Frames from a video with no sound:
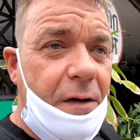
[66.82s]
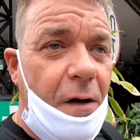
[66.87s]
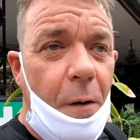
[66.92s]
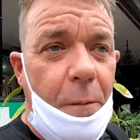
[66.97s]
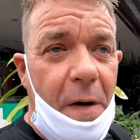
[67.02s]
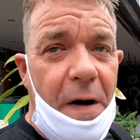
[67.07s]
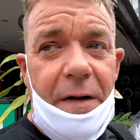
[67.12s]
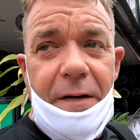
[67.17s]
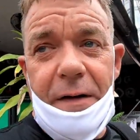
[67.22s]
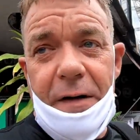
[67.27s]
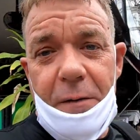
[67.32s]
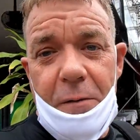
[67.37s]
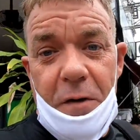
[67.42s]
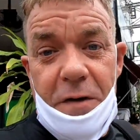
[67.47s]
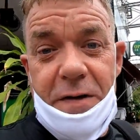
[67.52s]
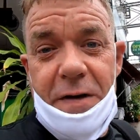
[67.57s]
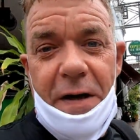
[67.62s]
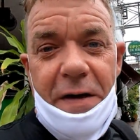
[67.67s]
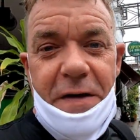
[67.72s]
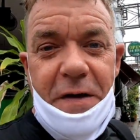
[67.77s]
a lot better than it
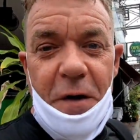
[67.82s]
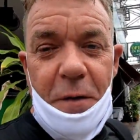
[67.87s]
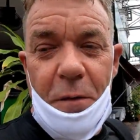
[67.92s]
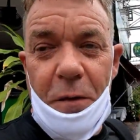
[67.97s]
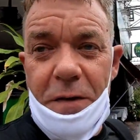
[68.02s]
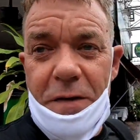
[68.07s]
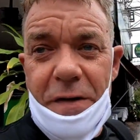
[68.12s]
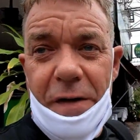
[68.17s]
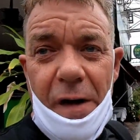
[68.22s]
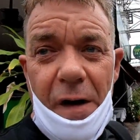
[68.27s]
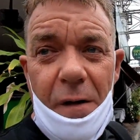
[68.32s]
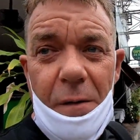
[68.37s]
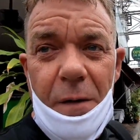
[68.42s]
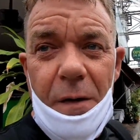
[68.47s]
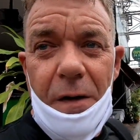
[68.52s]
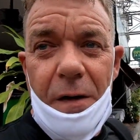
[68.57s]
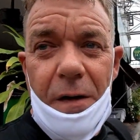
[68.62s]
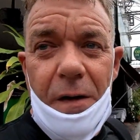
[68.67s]
was, say, two months ago,